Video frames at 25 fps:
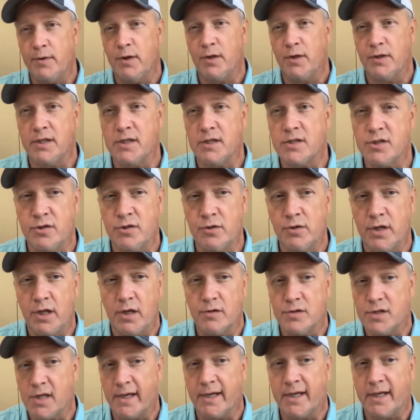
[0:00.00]
building
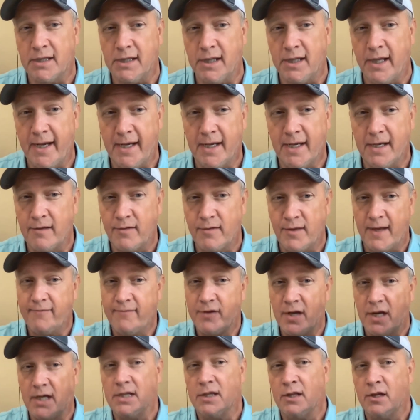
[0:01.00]
studios like Atlanta.
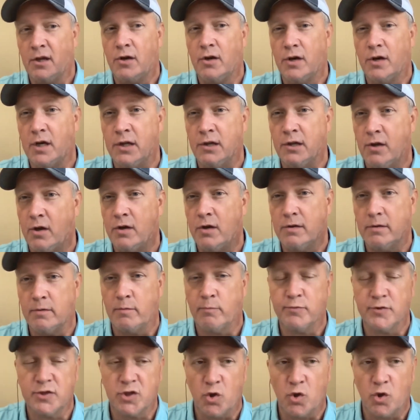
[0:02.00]
They've got long,